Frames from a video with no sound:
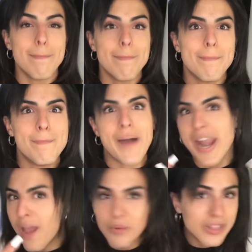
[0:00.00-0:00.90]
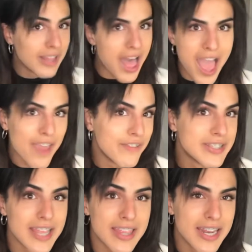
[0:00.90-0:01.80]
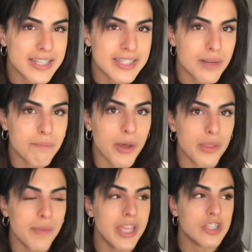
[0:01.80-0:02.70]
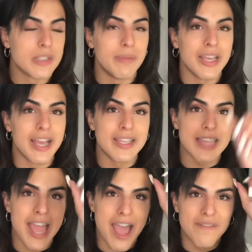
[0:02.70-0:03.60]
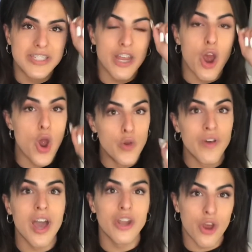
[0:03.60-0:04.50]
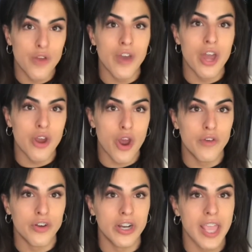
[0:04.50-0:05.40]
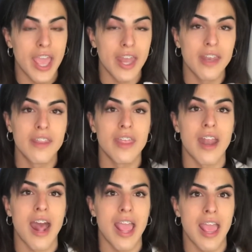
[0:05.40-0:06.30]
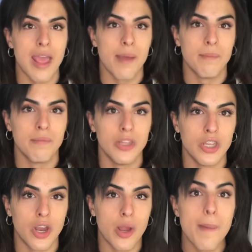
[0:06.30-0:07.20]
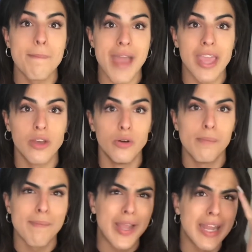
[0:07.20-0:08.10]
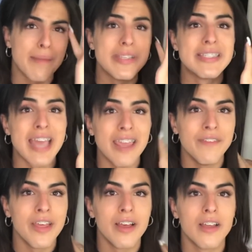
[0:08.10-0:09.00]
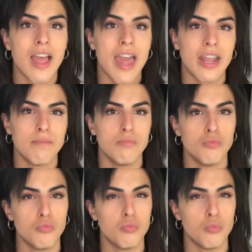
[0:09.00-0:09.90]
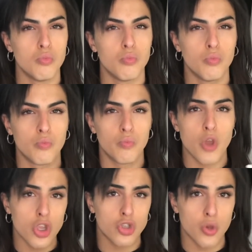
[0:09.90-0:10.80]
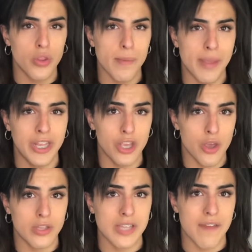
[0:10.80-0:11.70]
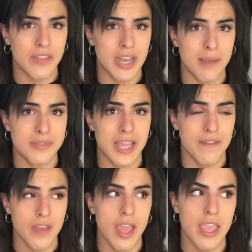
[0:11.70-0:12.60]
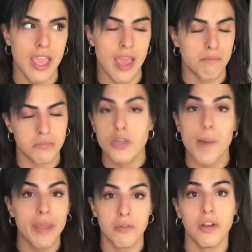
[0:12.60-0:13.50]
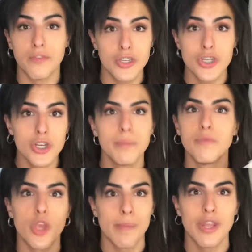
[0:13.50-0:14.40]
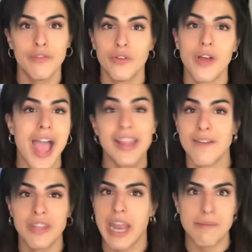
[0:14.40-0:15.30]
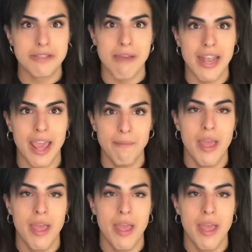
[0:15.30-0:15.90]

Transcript: But I would lie if it said that it didn't bother me, just because I have said over and over and over again that I am, you know, male. My name is Xavier, and I'm not sure that many girls have the name Xavier. Not being rude, if you do, you're beautiful. I love the name. It's my name.